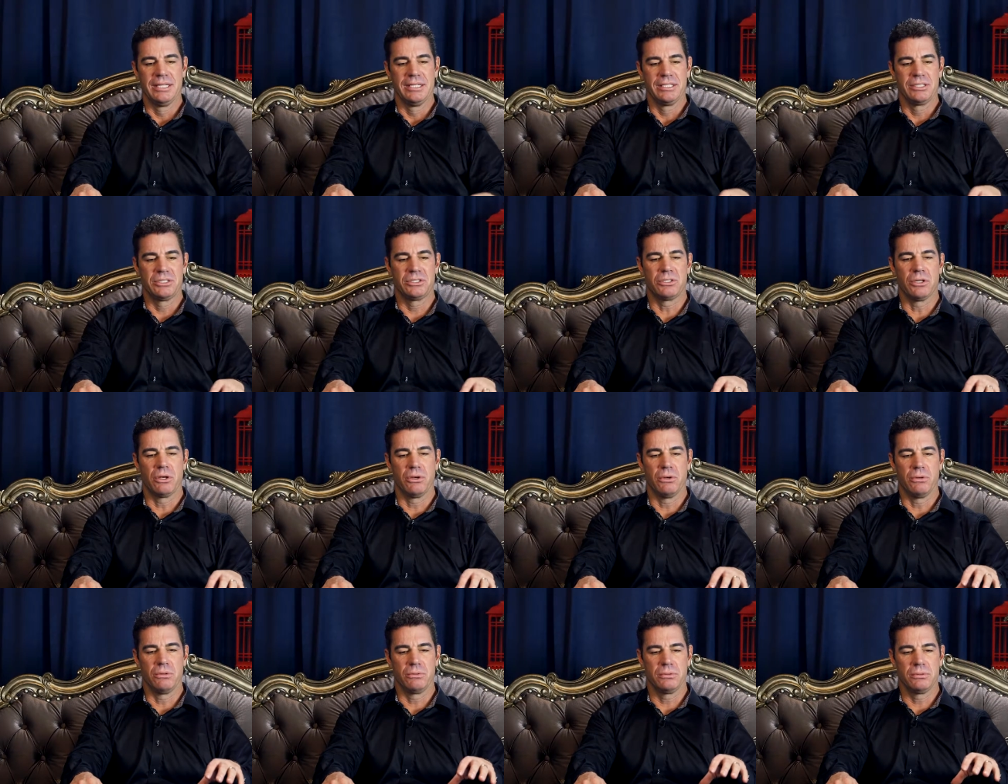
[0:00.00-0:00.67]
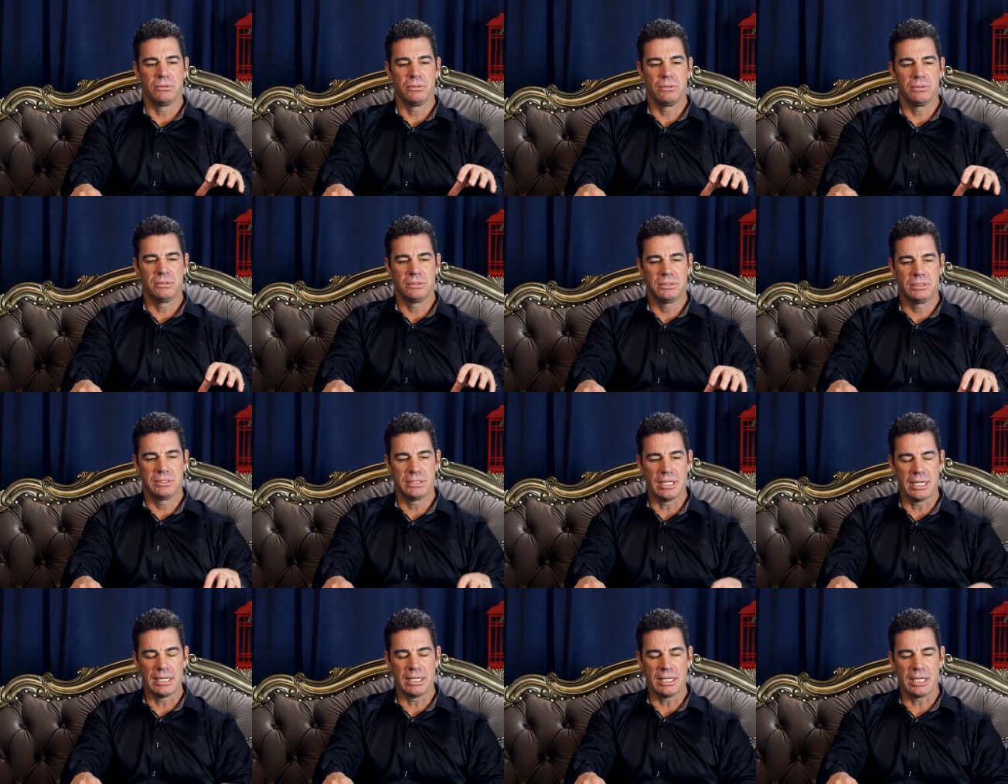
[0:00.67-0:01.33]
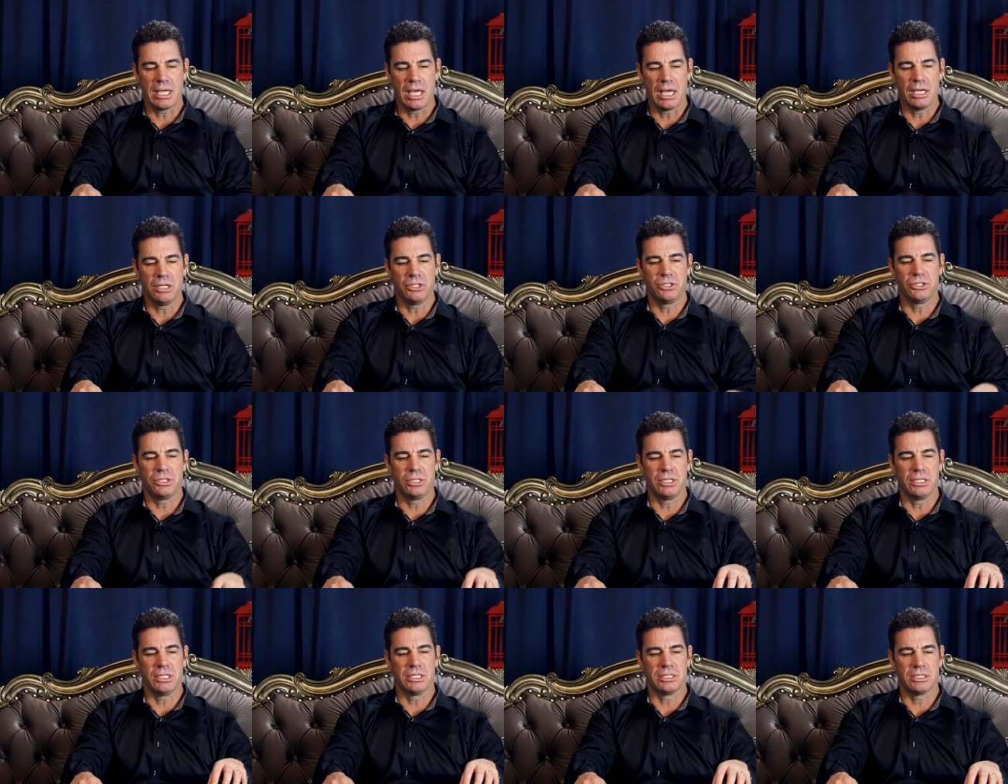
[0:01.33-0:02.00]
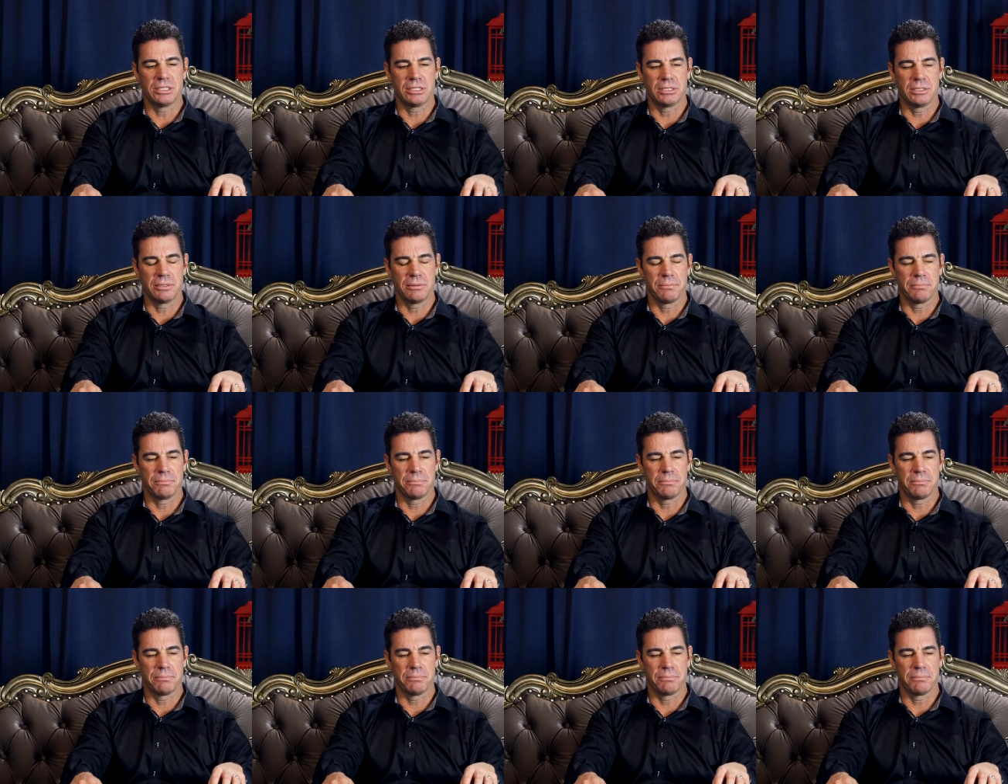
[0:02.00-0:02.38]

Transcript: So dedication is